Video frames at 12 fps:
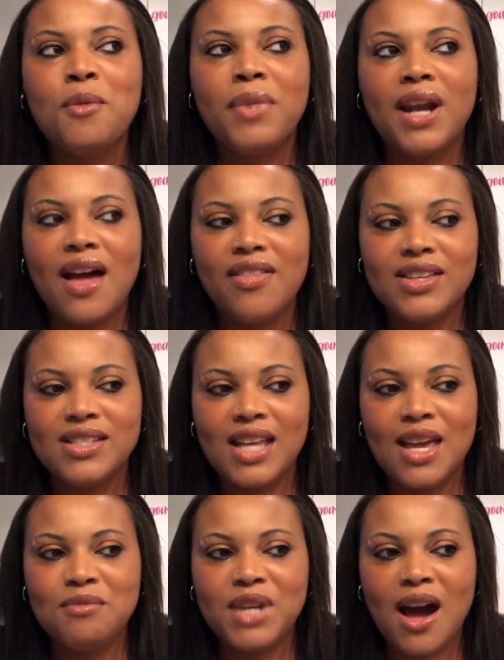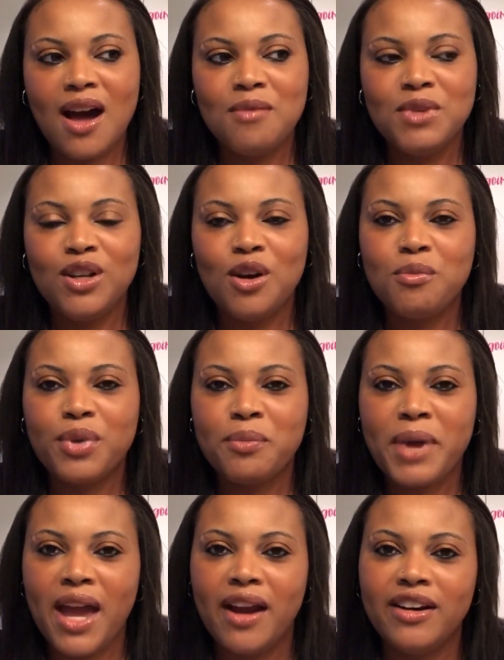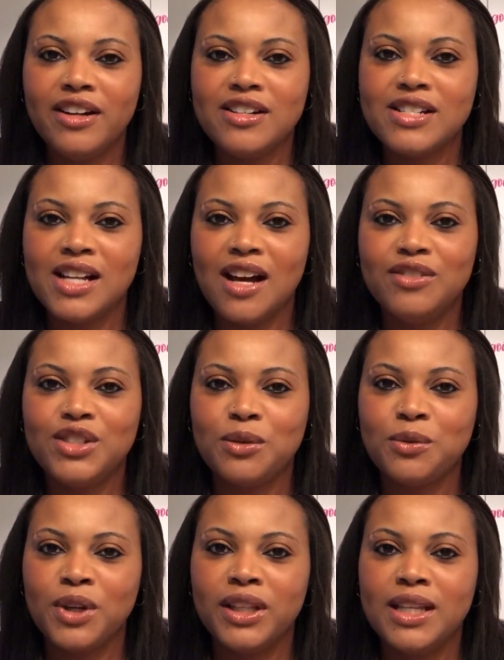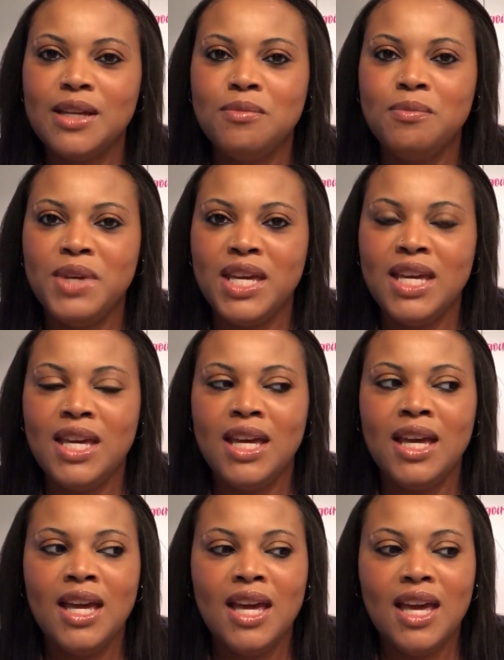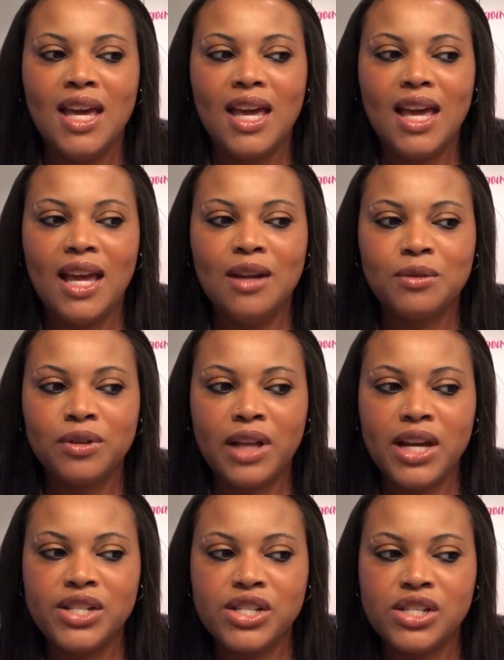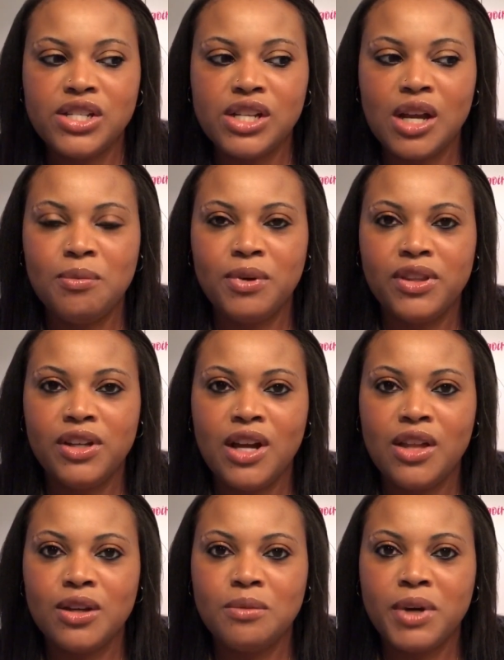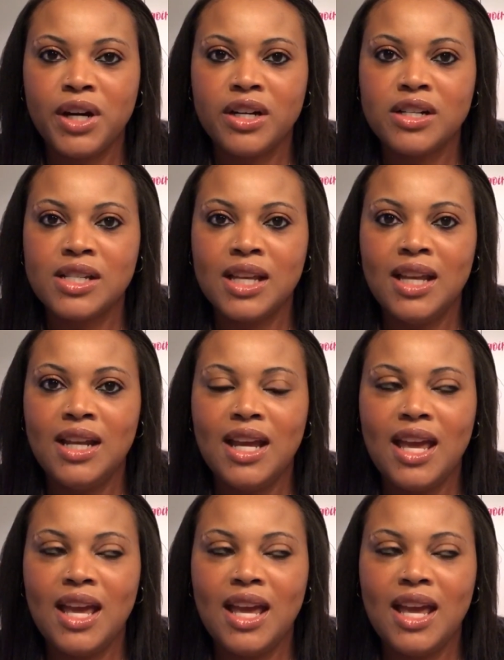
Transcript: But at the same time, you don't prepare yourself to really be in relationship with another person.